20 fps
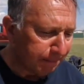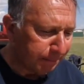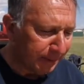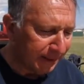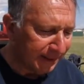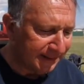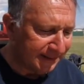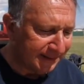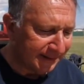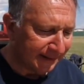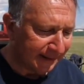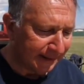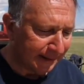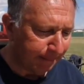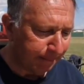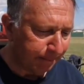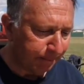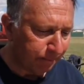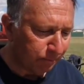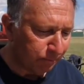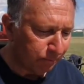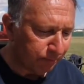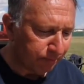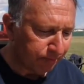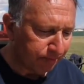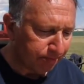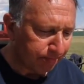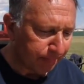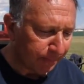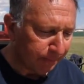But
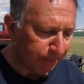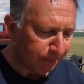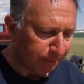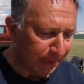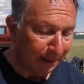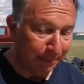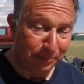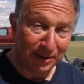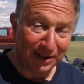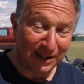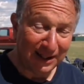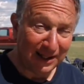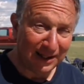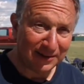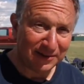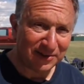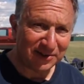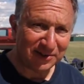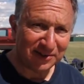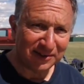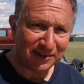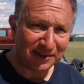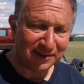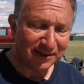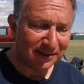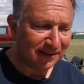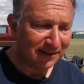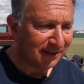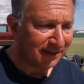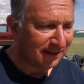my plans,
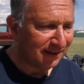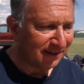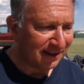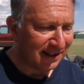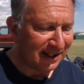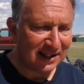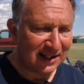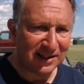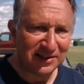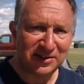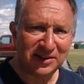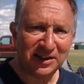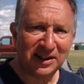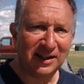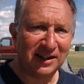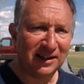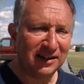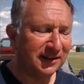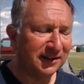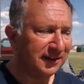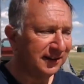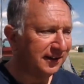like I say,